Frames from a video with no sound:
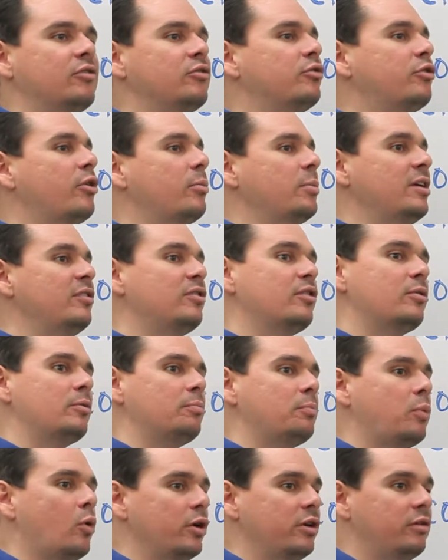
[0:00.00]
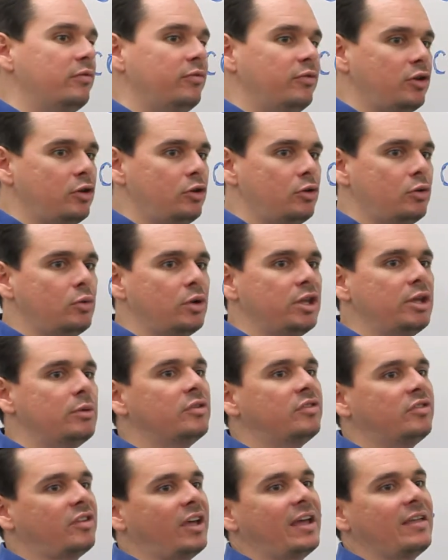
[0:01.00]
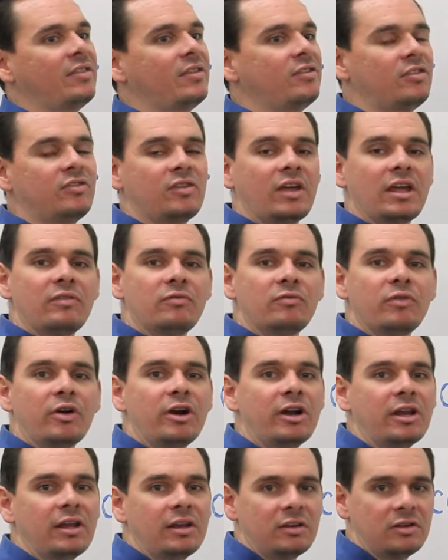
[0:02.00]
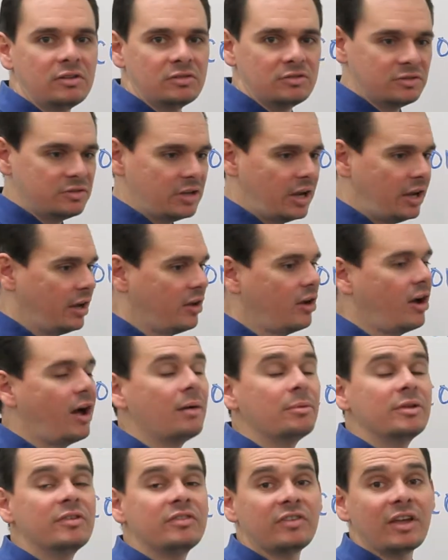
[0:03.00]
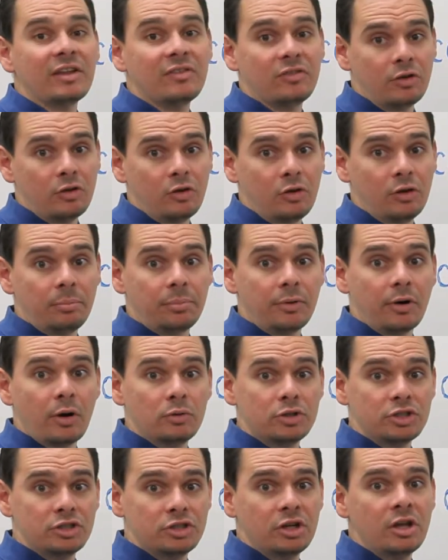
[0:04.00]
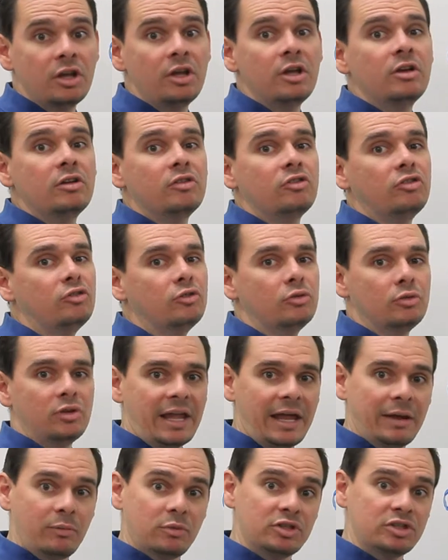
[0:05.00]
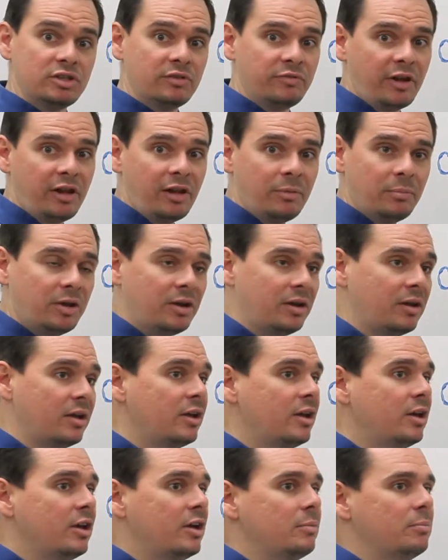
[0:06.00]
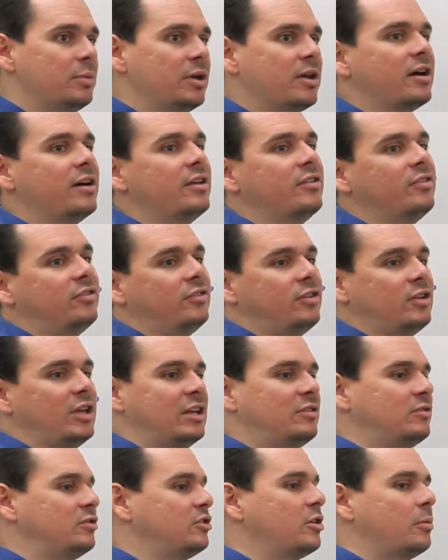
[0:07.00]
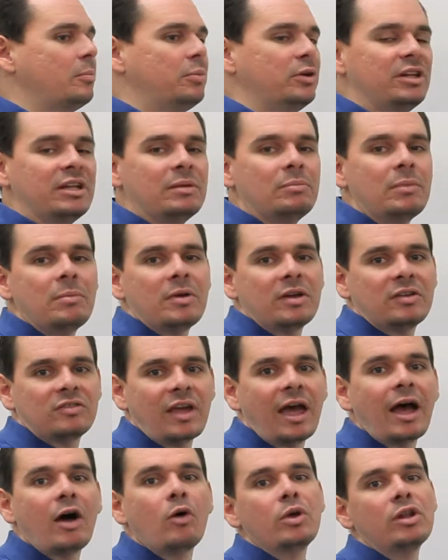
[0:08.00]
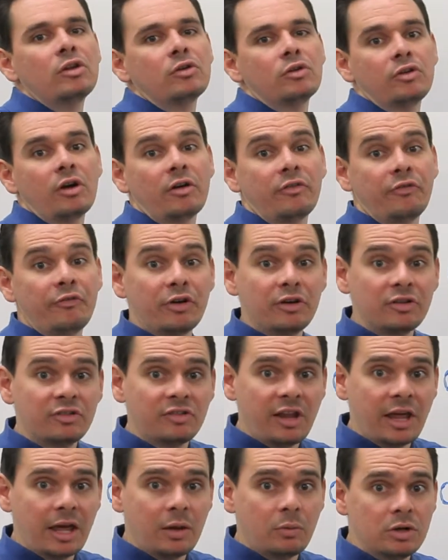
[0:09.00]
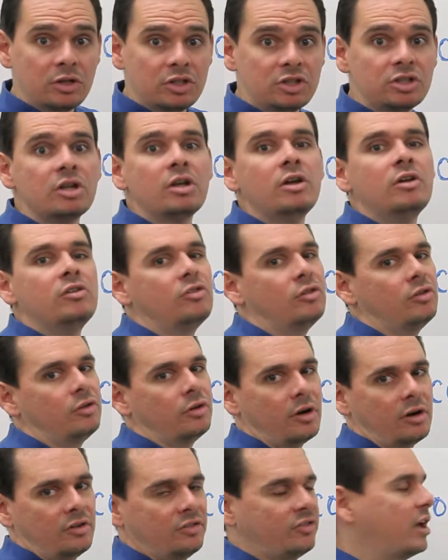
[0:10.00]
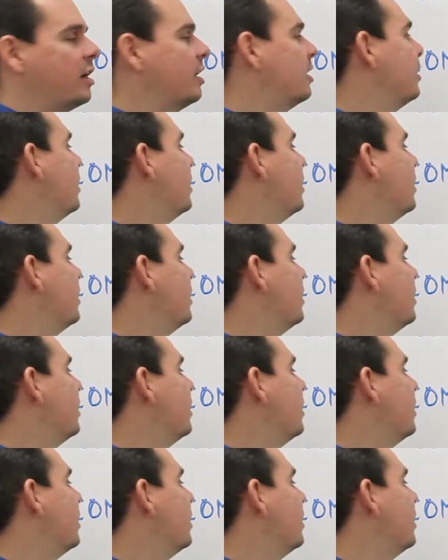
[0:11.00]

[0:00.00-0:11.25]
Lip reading: from his point of view, he was saying this is a very commonsensical approach to language development because it completely mimics how we learned our first language to learn our second